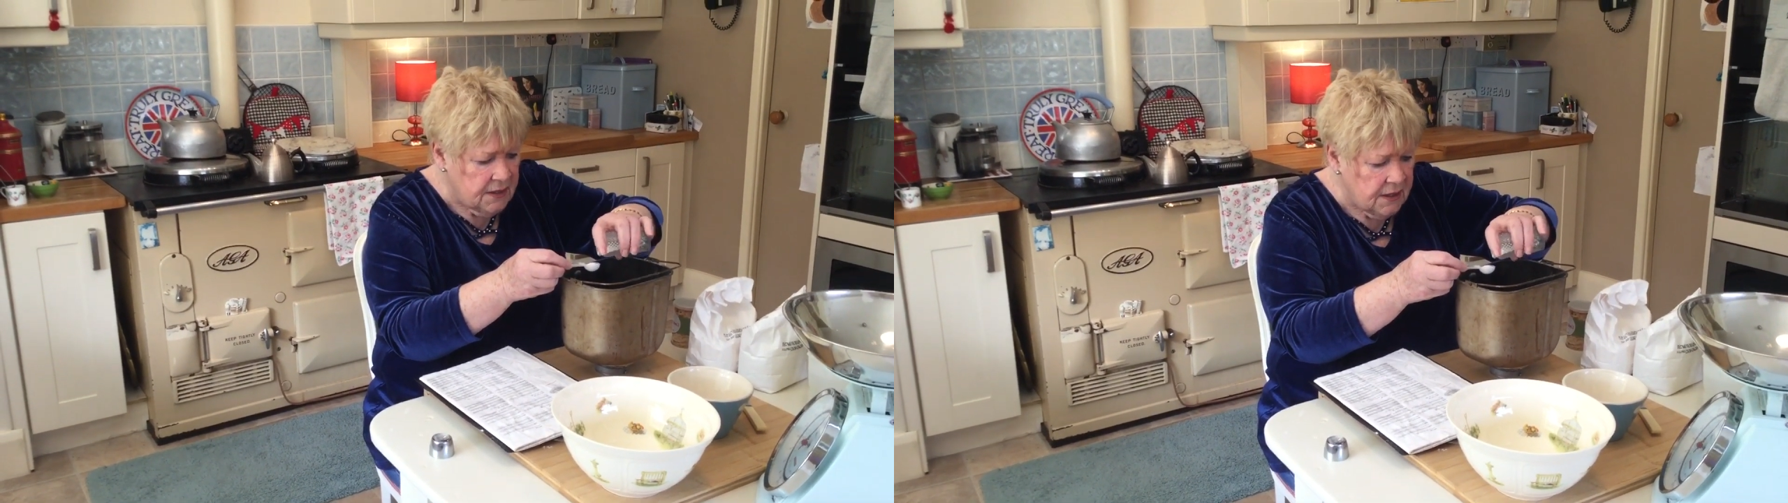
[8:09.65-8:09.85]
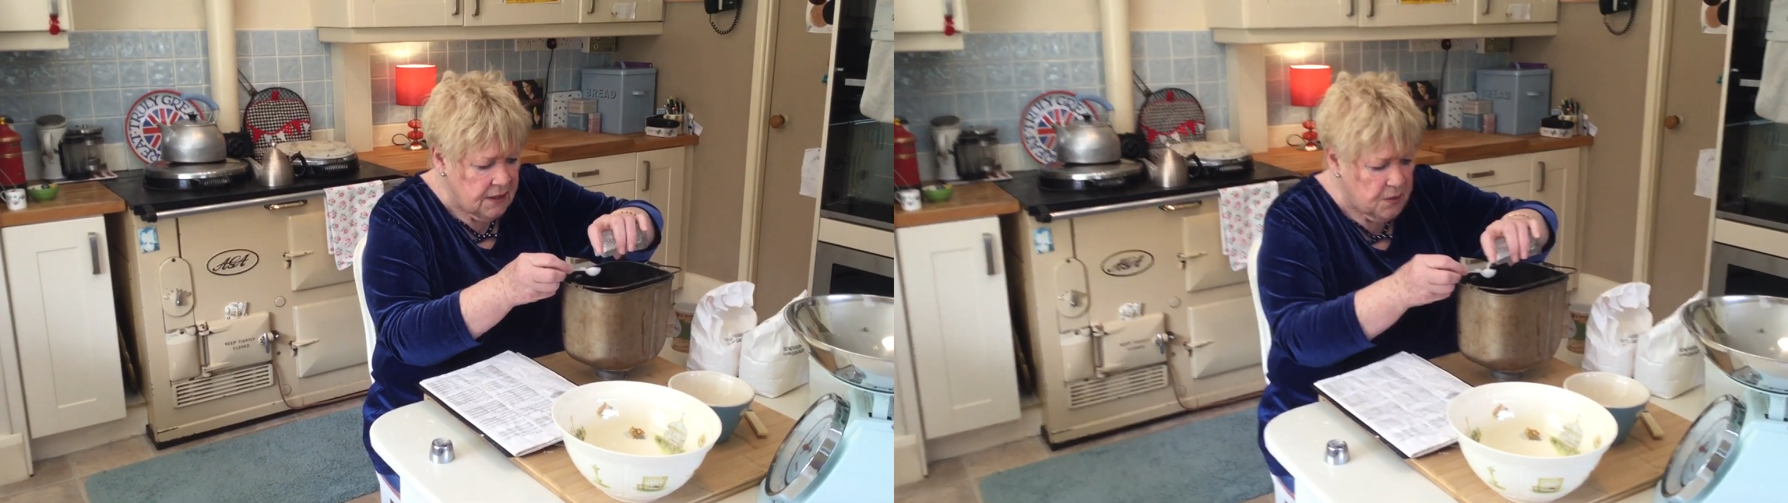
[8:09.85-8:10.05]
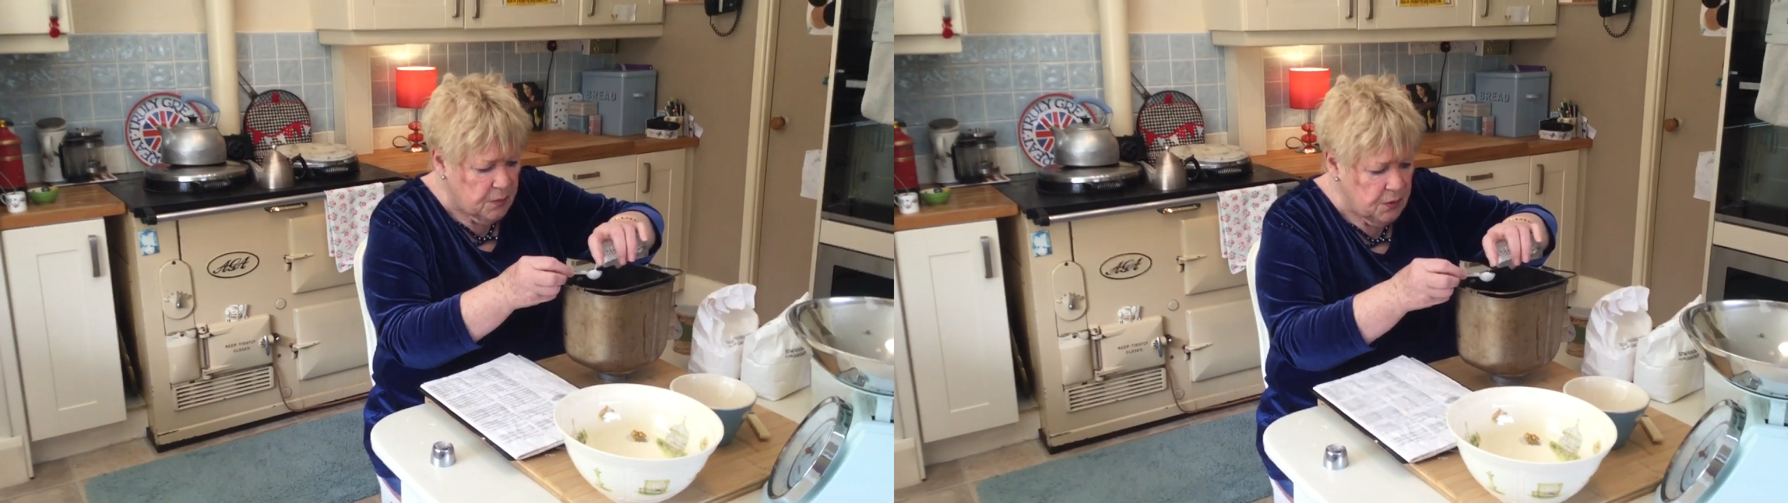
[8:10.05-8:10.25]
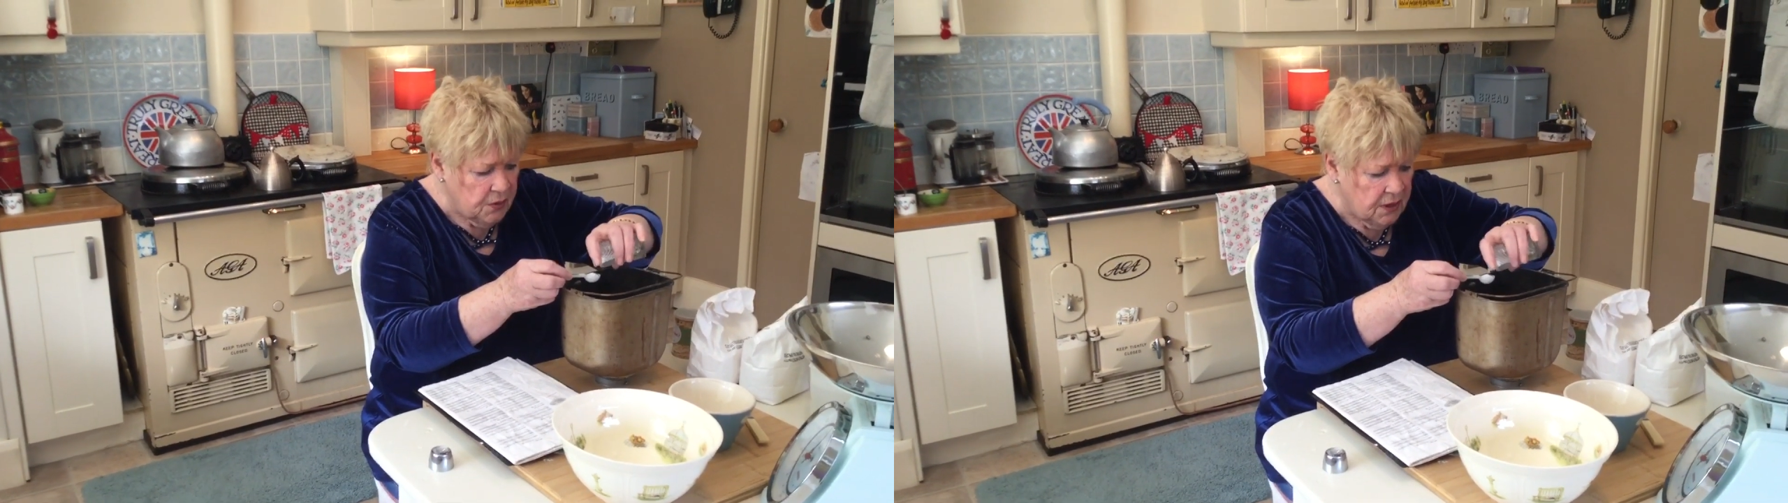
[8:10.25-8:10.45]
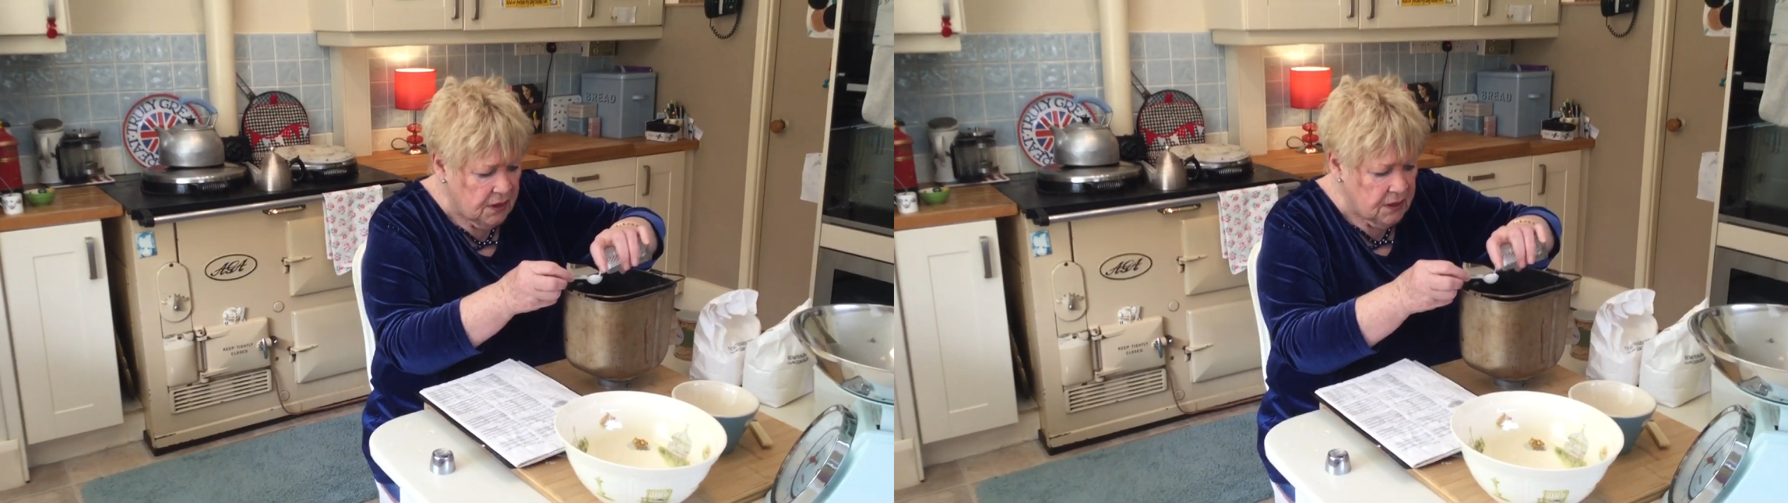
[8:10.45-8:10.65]
teaspoon,
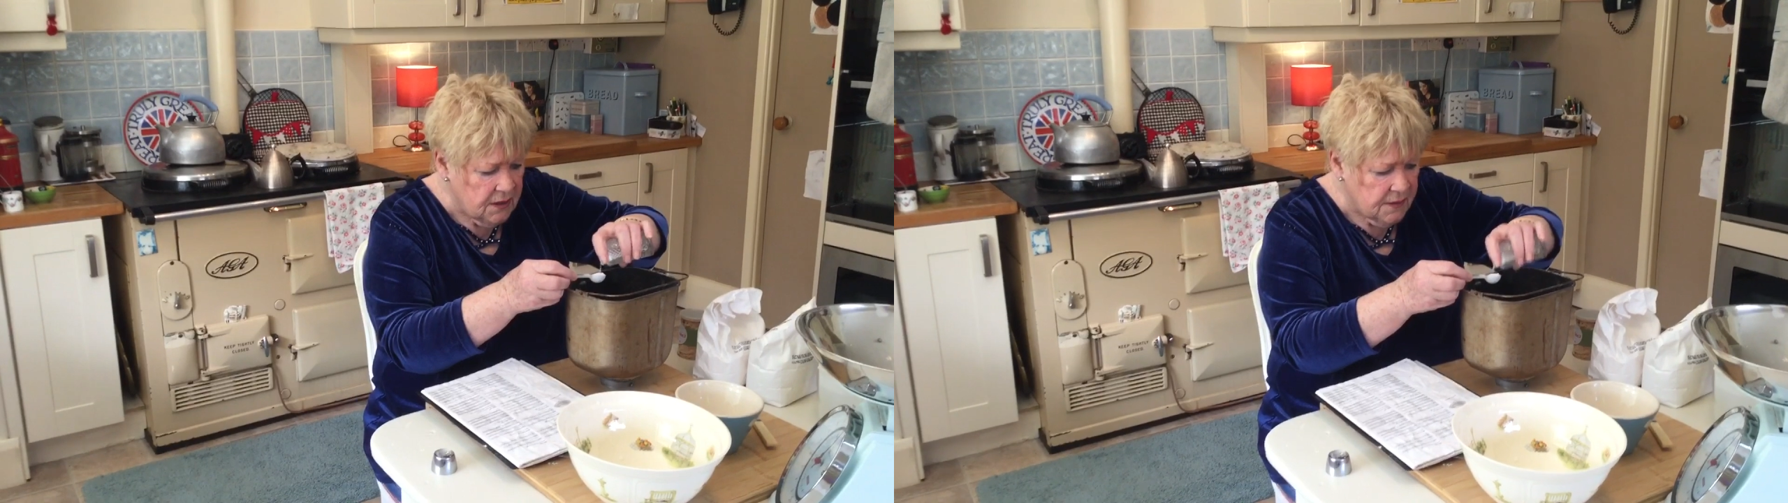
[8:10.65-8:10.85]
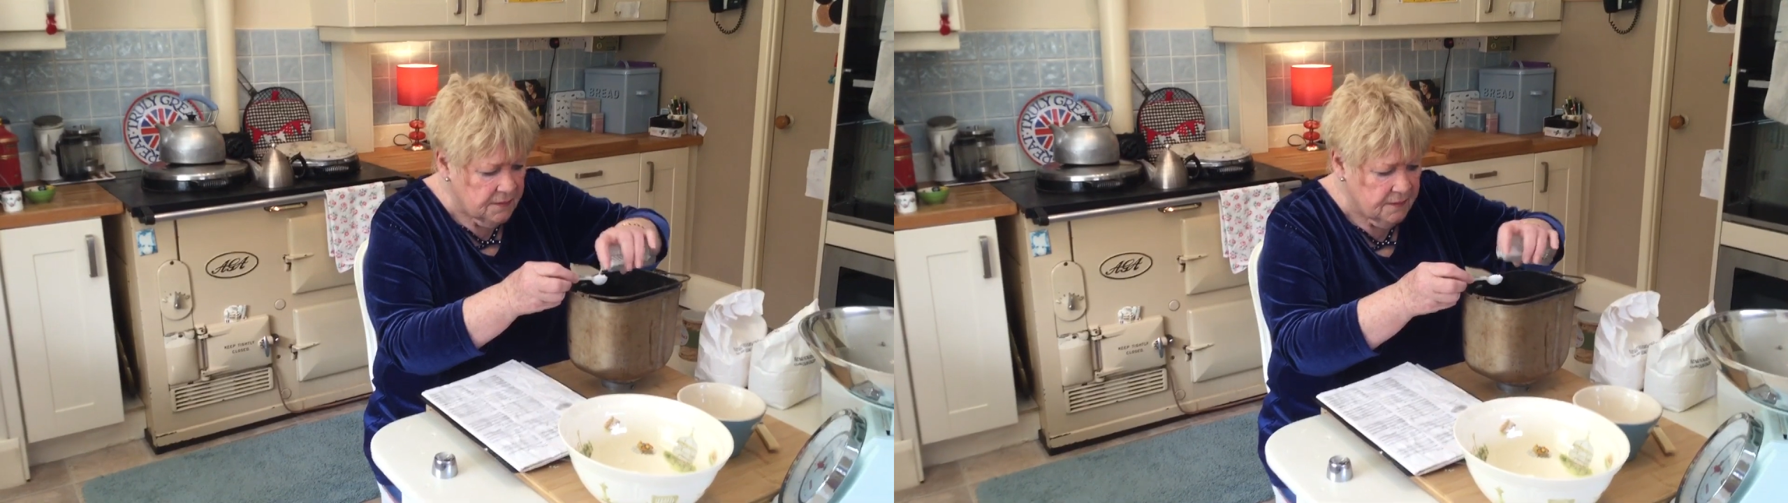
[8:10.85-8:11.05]
girls?